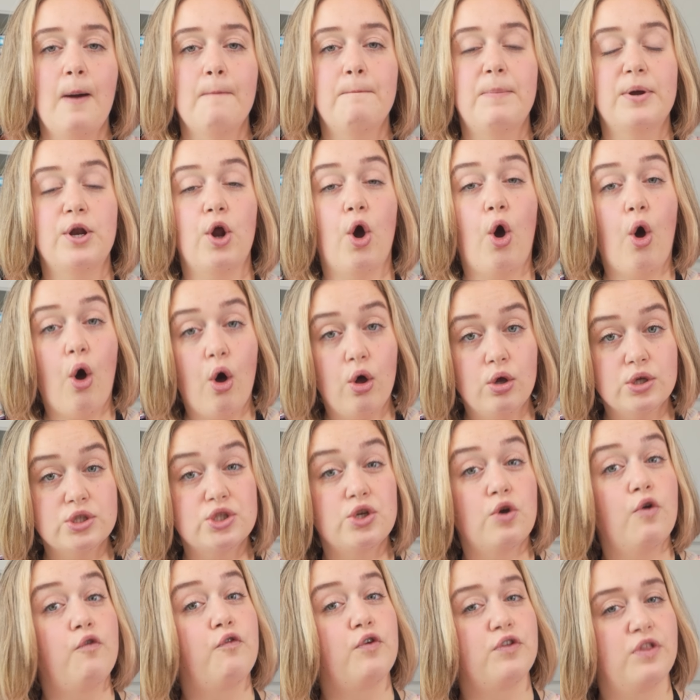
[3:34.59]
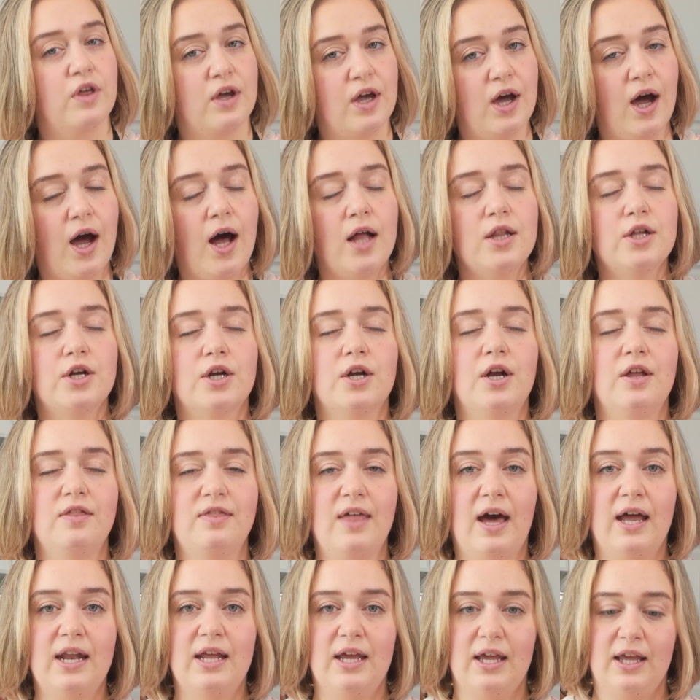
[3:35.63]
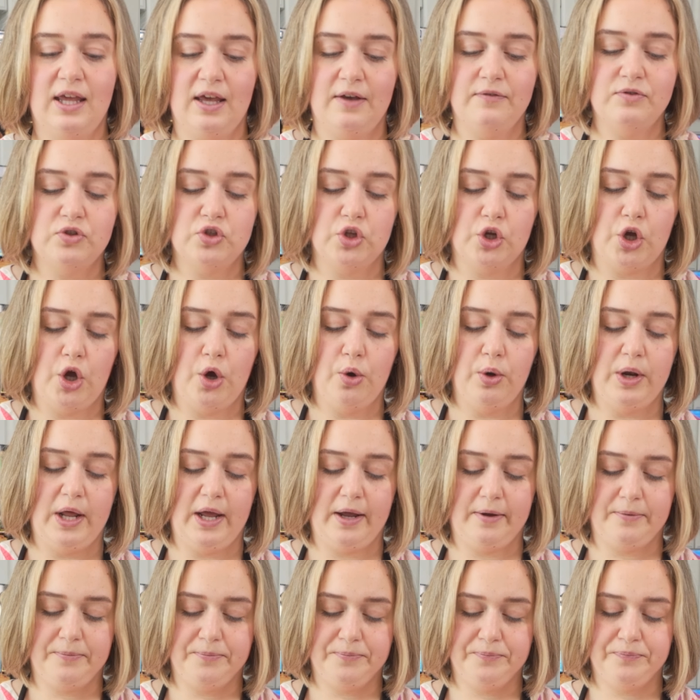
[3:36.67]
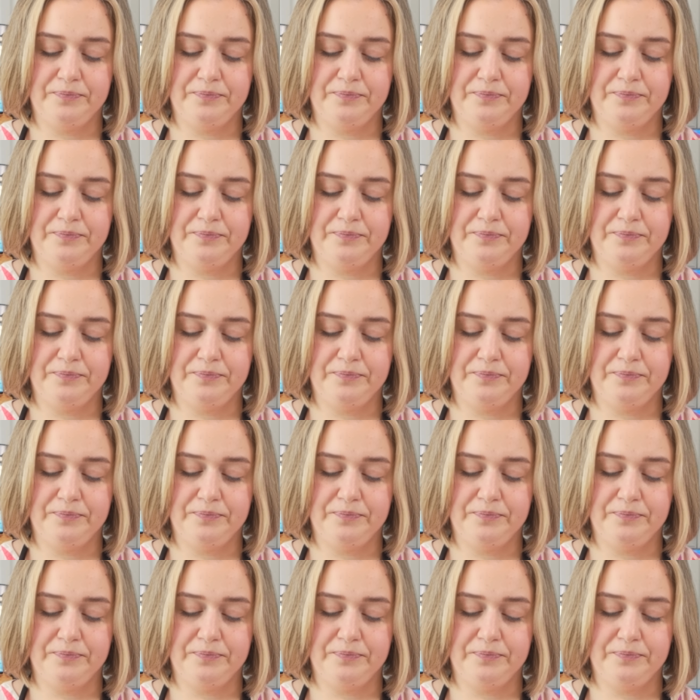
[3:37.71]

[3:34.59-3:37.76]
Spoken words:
but also for the color that it gives the coating.